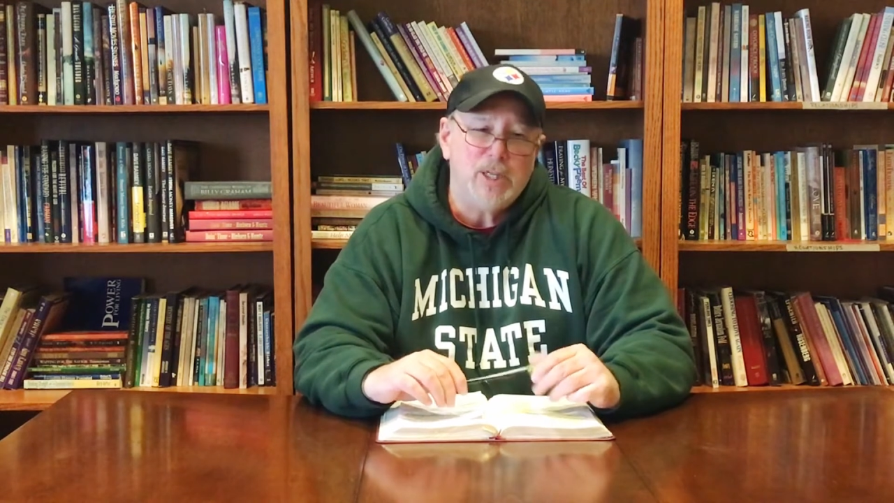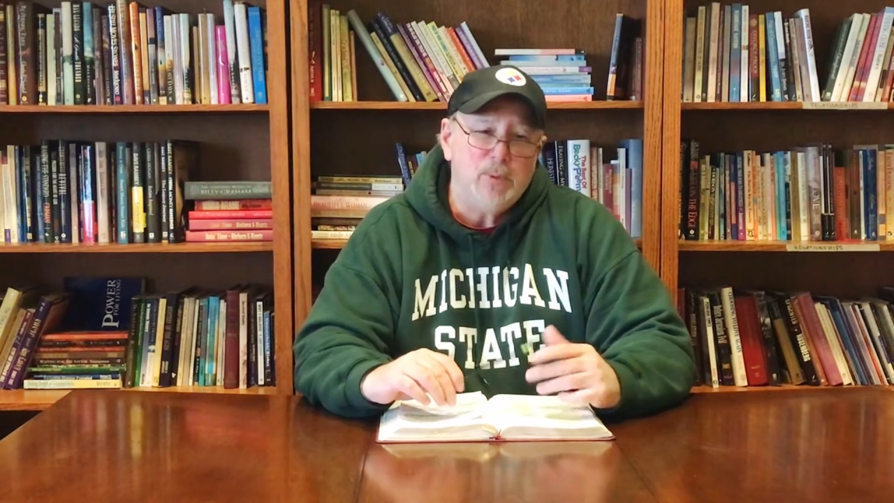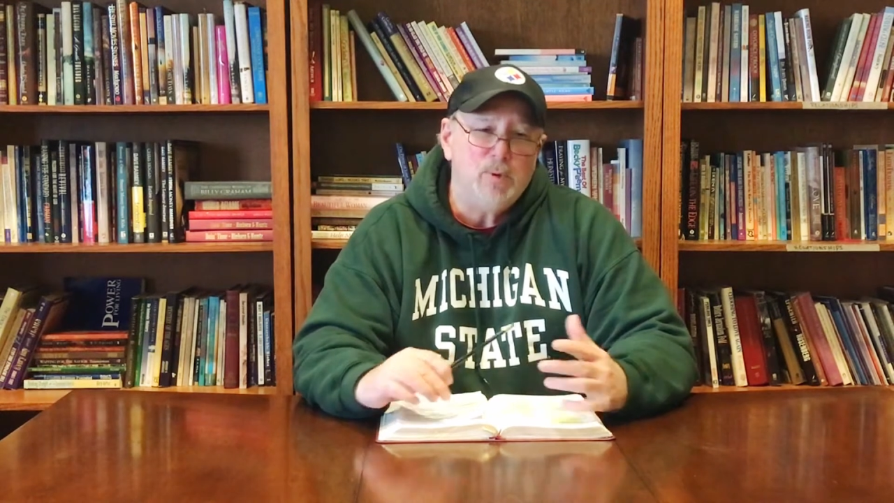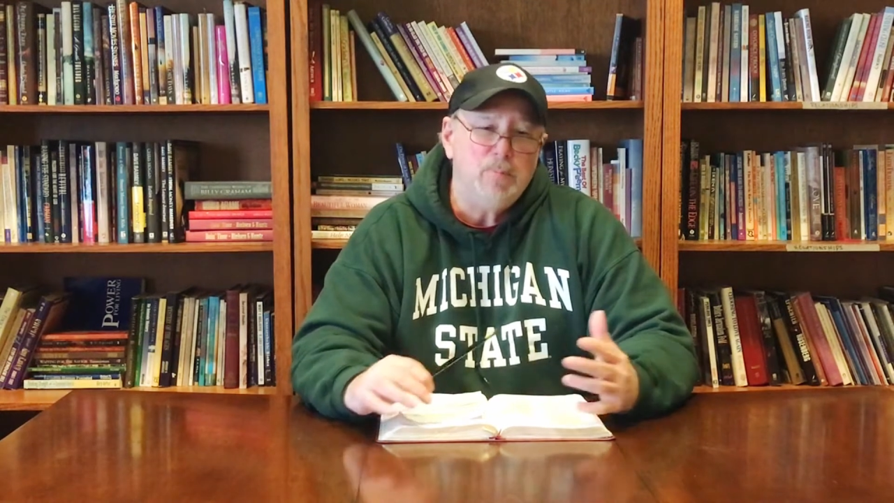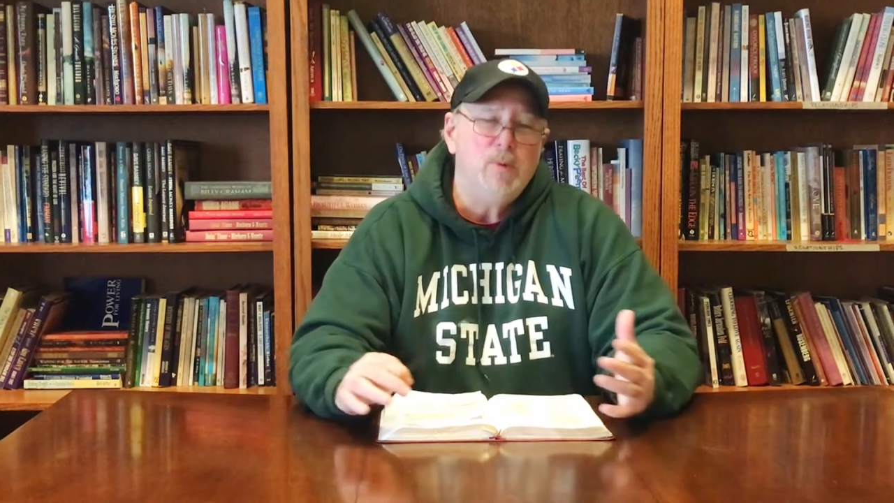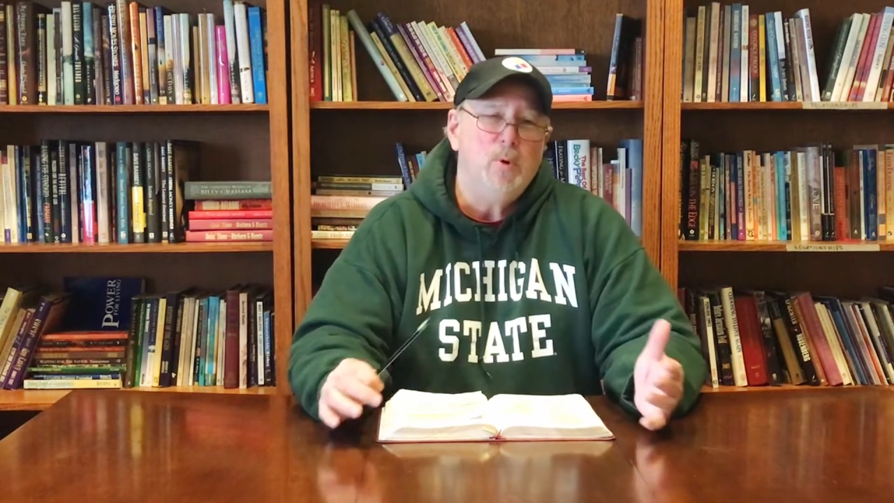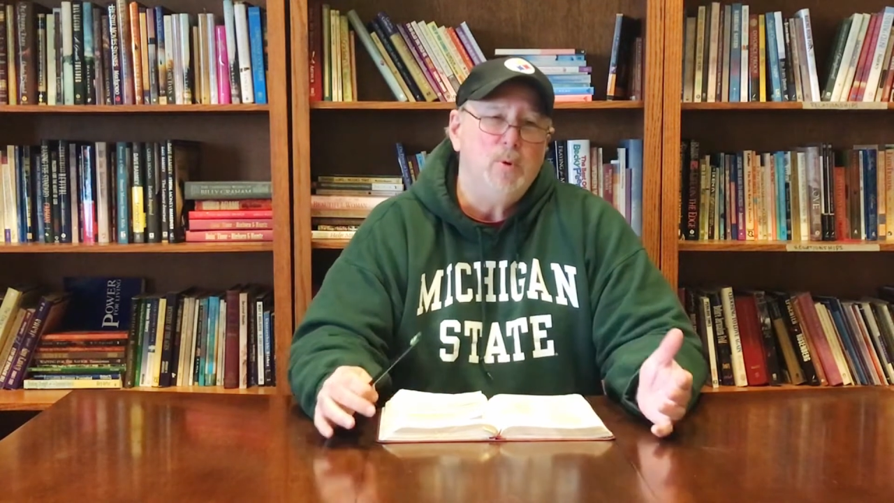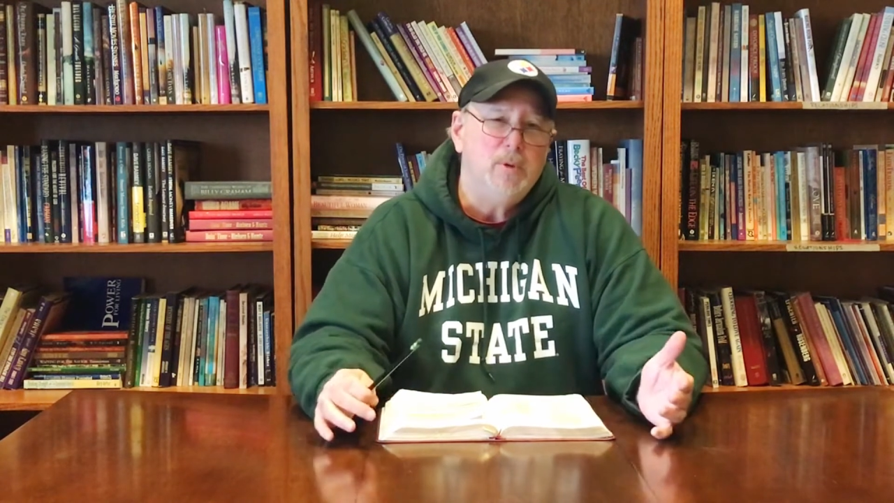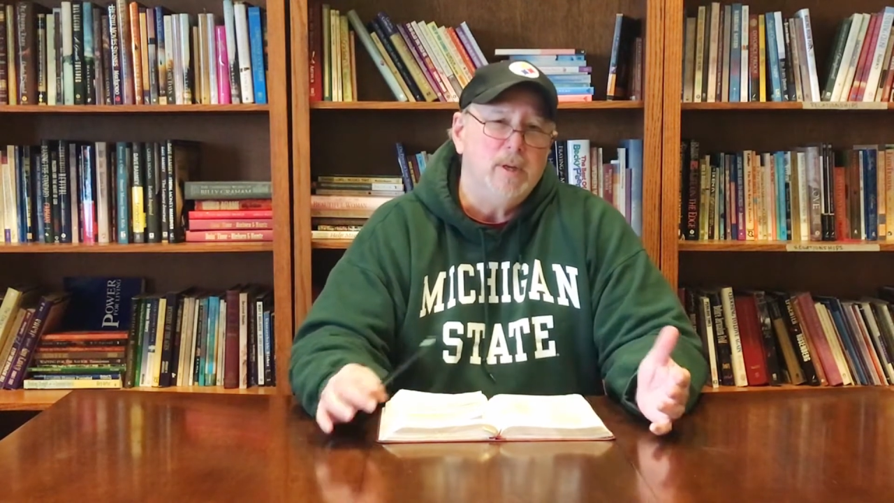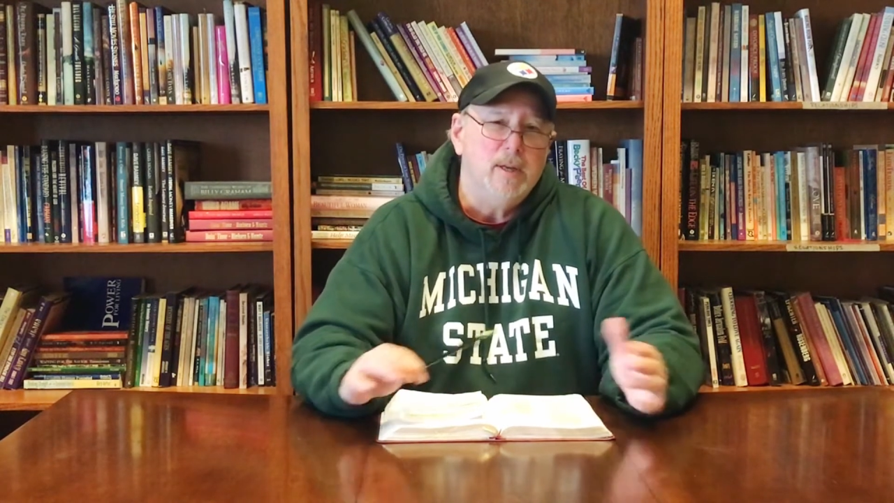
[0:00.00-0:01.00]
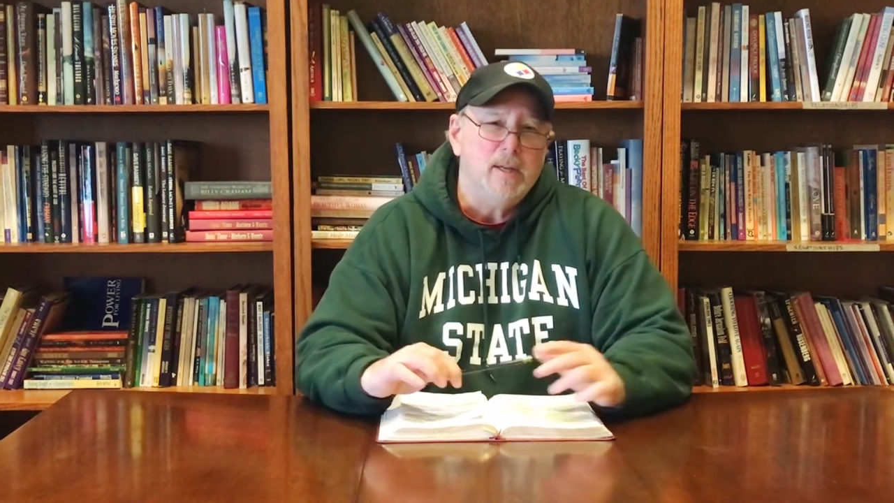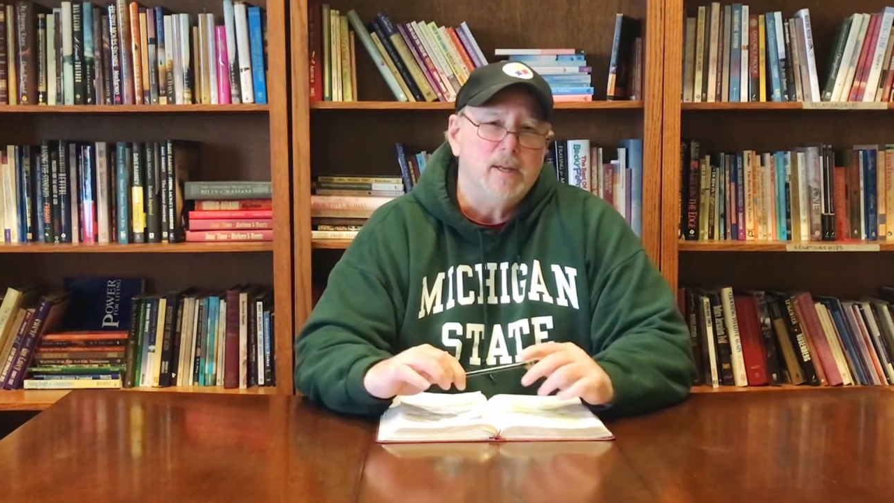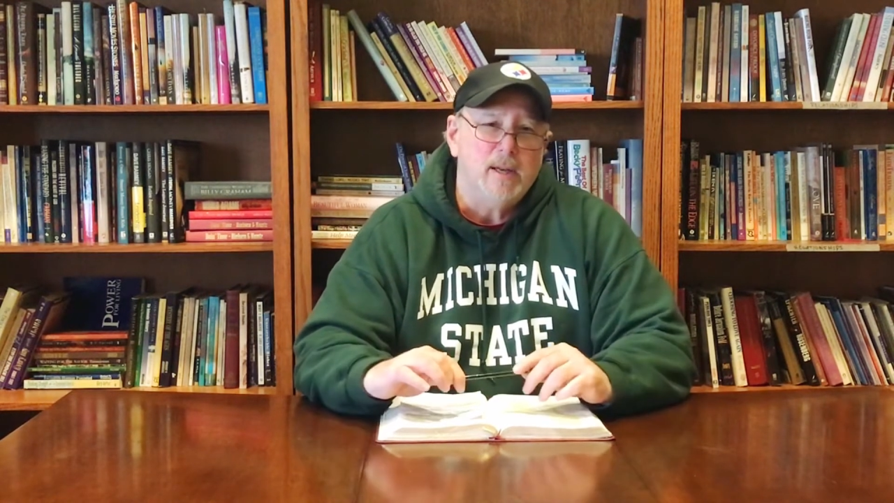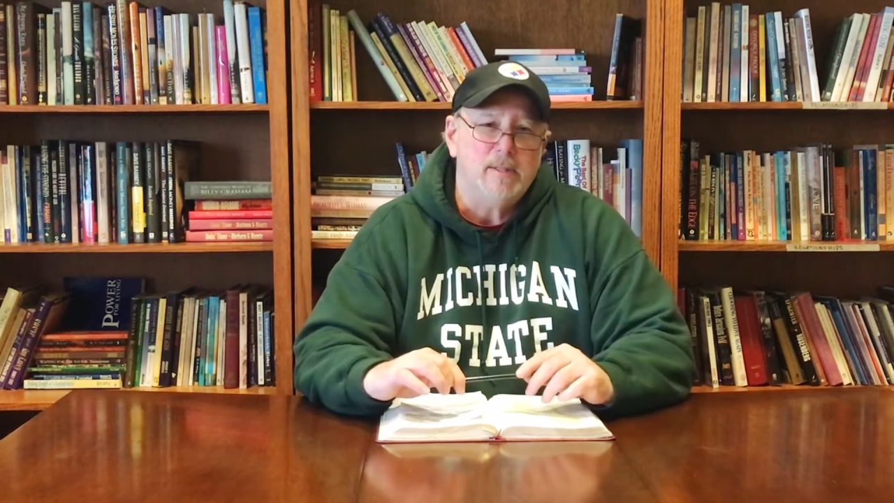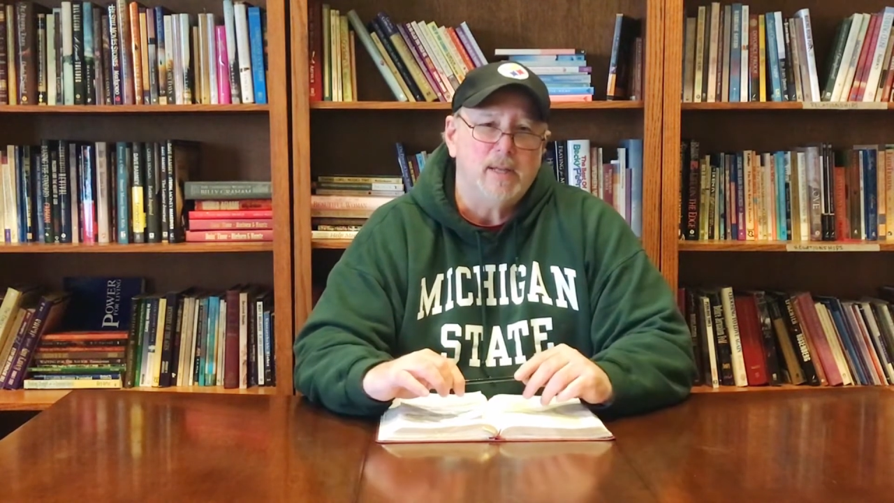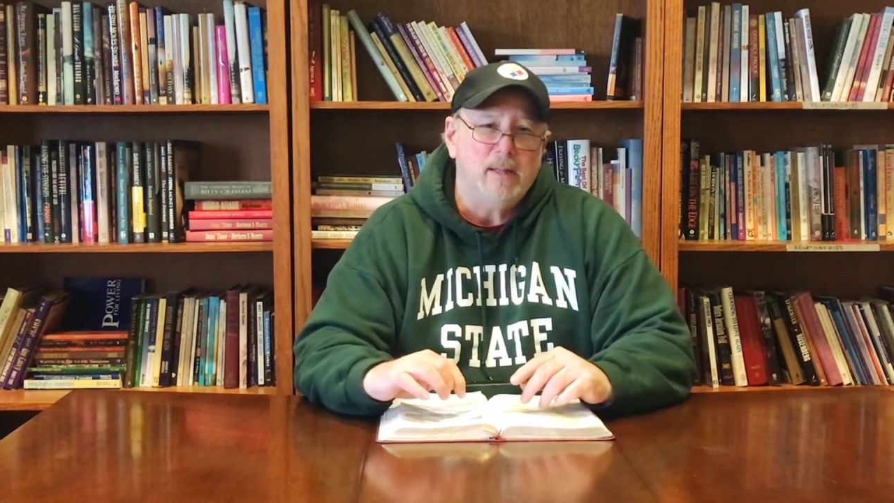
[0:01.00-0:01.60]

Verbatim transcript: Sheep would be wounded as